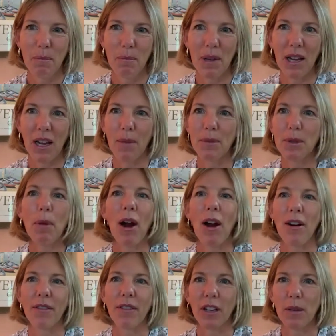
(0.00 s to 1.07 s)
becomes
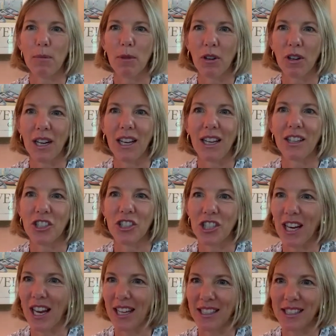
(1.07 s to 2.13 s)
part of the community and
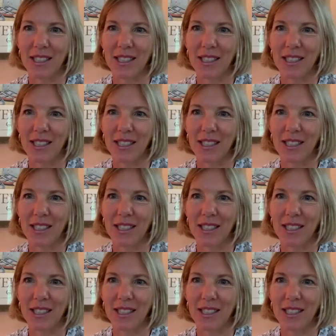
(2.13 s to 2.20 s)
she has